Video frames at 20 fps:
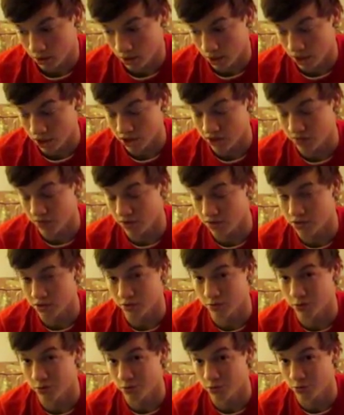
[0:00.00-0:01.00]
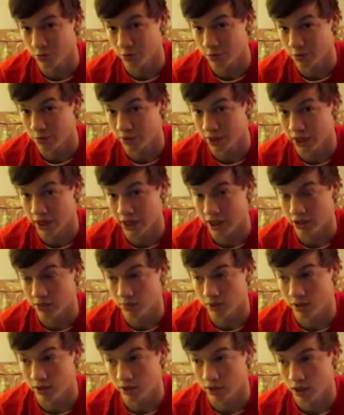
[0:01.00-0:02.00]
actually, if I was in a room with three people that hated
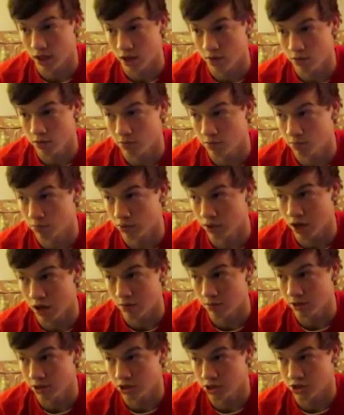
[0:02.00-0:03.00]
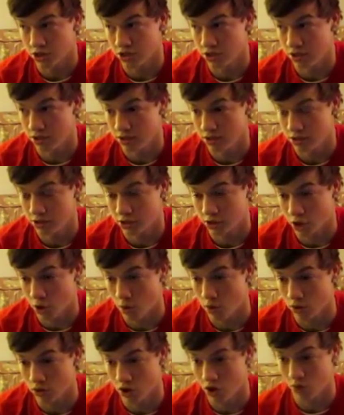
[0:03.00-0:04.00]
me, I would probably just
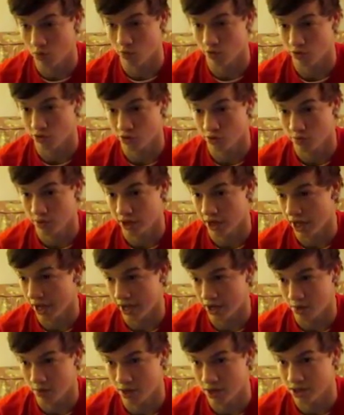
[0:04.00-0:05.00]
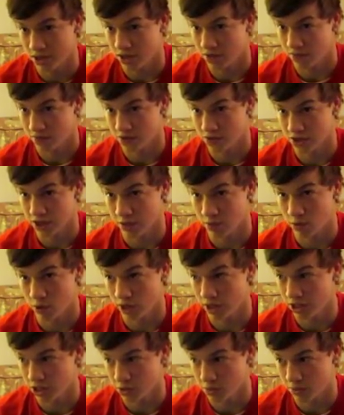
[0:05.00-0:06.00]
go along with them and hate on myself the same
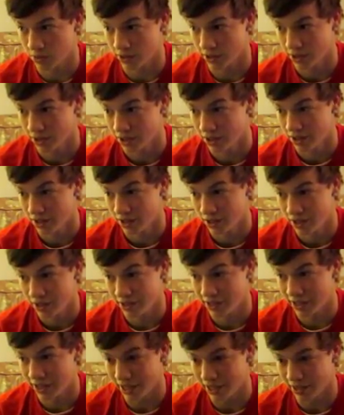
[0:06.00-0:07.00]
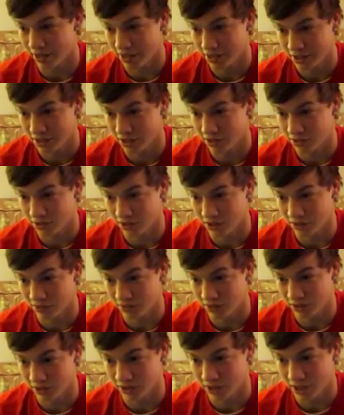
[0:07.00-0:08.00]
way and just be like, yeah, that Taylor
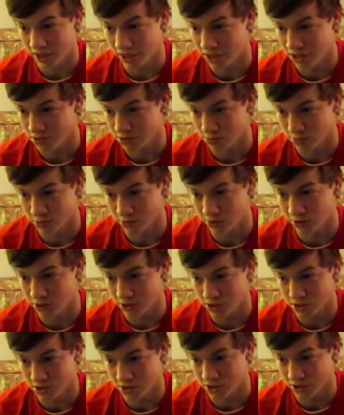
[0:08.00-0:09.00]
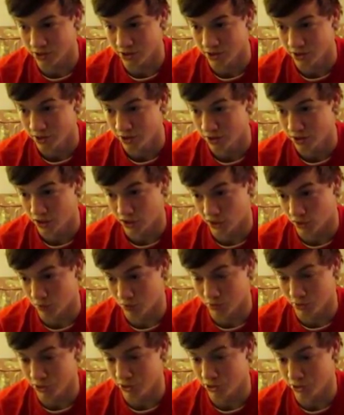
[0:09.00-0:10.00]
Caniff kid, yeah, he's really just a
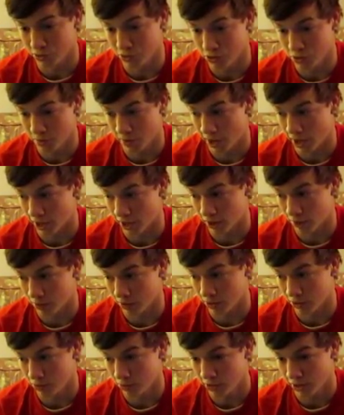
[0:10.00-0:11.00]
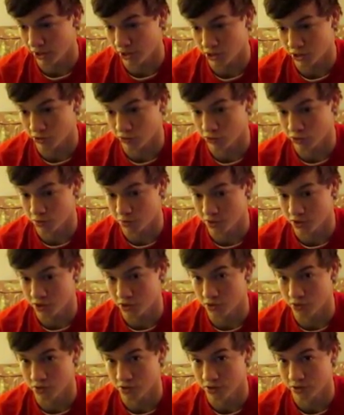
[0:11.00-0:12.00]
complete douchebag. I mean, who takes shirtless
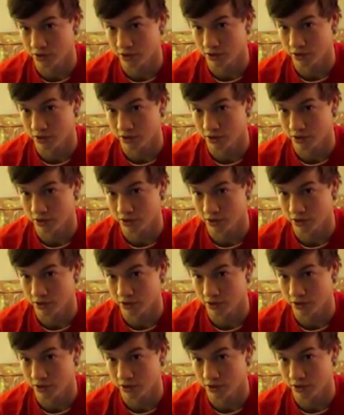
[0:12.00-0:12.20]
pictures?